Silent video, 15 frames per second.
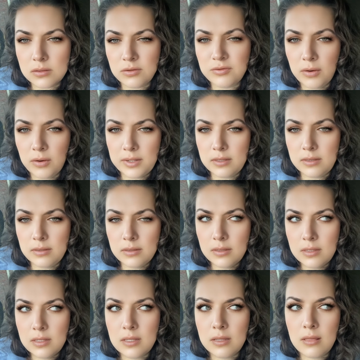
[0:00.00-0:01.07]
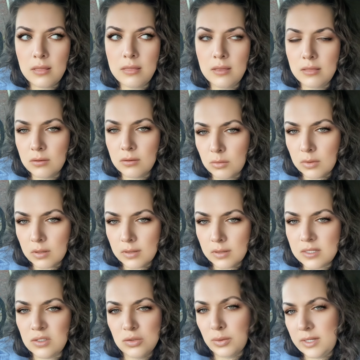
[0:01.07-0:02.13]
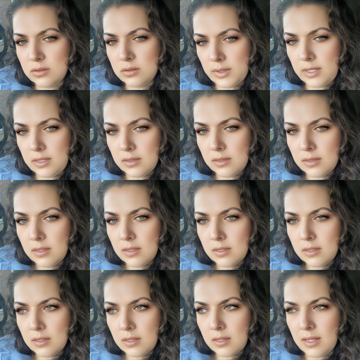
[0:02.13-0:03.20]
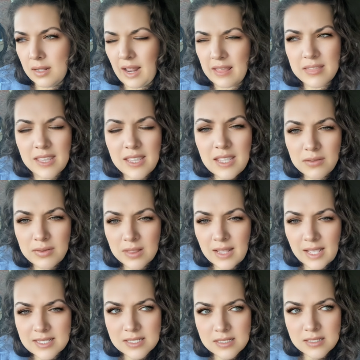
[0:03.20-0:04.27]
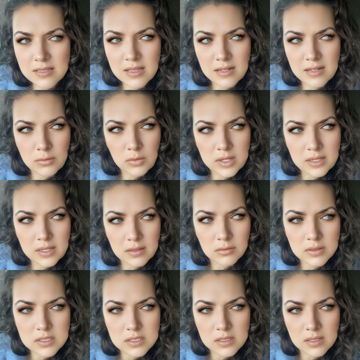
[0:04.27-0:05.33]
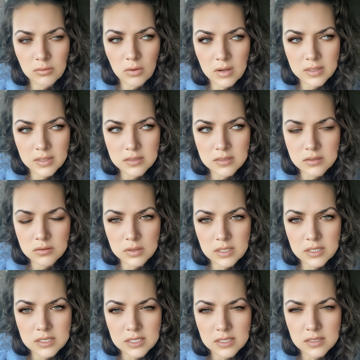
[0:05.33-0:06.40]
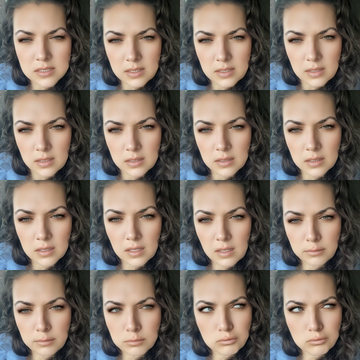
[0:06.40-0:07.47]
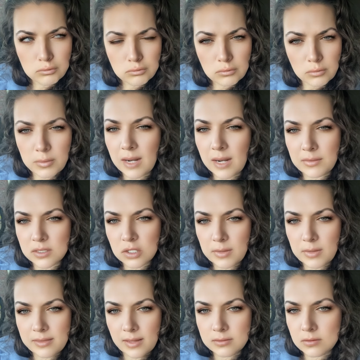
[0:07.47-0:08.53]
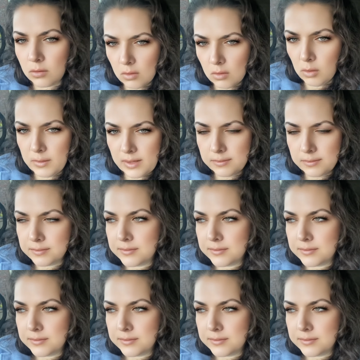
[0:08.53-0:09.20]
who voted than there were in 2020. And I think even less than when he originally won in 2016. But I'm not sure about that. Don't quote me.